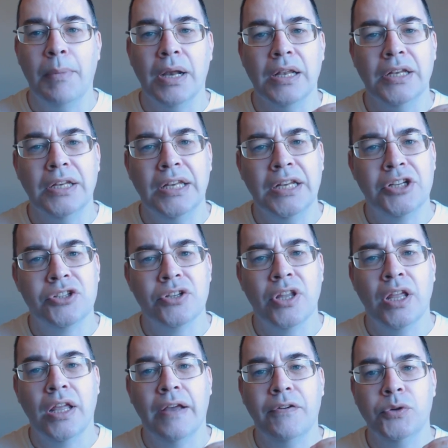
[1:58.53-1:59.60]
But in
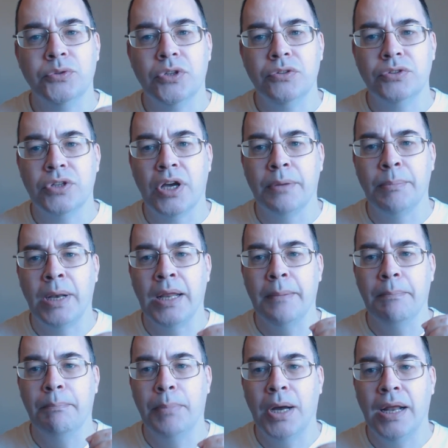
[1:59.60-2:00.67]
addition, also signed
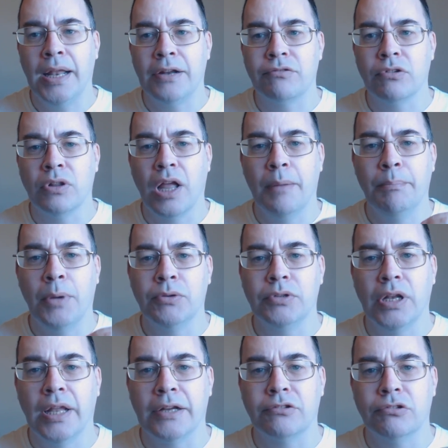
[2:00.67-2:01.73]
many bilateral and
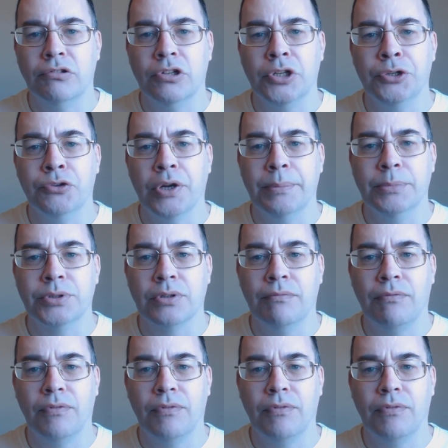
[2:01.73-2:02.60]
multilateral agreements